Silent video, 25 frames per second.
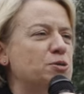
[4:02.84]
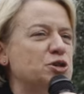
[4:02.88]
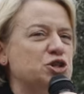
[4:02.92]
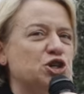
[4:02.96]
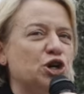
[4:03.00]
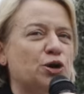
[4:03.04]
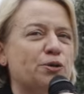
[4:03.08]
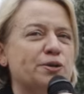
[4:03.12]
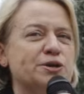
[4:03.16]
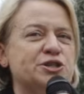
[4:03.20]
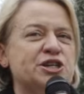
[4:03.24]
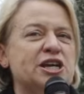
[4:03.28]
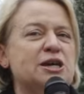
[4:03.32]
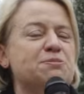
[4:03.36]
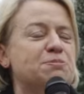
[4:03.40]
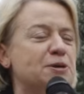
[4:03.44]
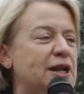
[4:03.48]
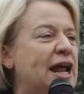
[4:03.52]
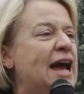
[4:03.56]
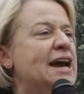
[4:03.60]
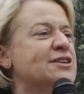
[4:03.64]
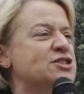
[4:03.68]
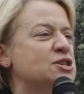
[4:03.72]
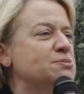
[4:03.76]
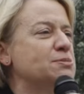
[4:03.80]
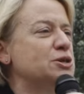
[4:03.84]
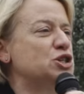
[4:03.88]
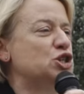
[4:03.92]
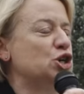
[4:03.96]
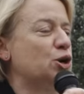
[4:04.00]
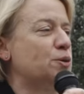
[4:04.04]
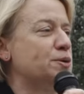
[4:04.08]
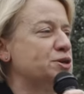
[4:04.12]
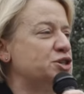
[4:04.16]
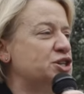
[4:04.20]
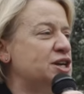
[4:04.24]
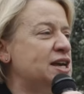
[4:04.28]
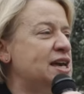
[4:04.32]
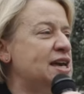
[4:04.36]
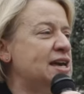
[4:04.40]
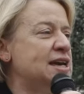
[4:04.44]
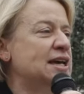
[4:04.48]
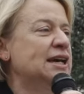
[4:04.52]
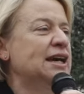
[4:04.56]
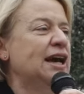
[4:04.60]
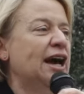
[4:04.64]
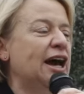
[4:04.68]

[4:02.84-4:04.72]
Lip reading: majority, but has a majority,